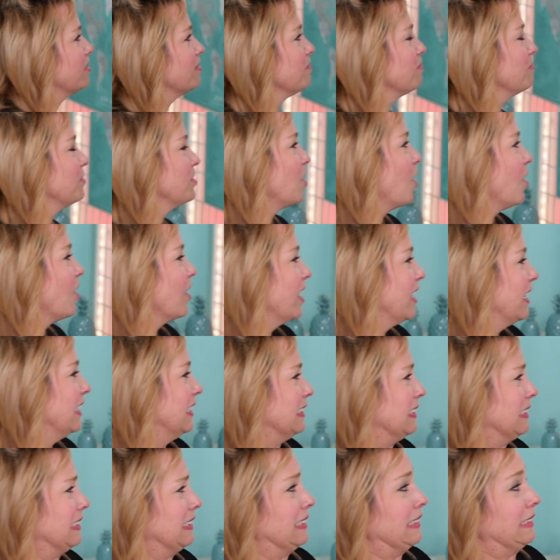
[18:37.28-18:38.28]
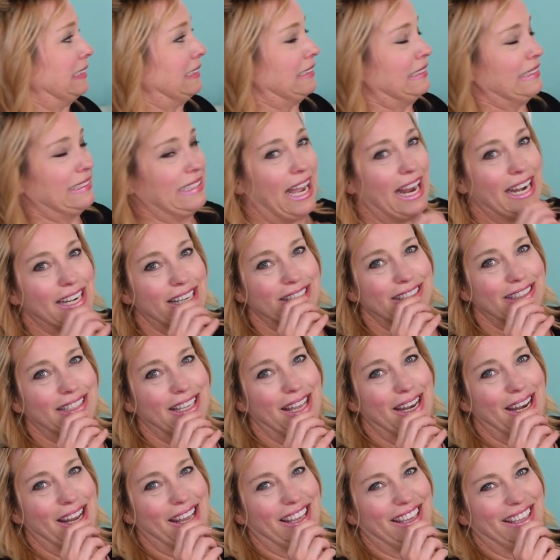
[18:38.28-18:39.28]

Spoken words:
Sorry. I didn't let...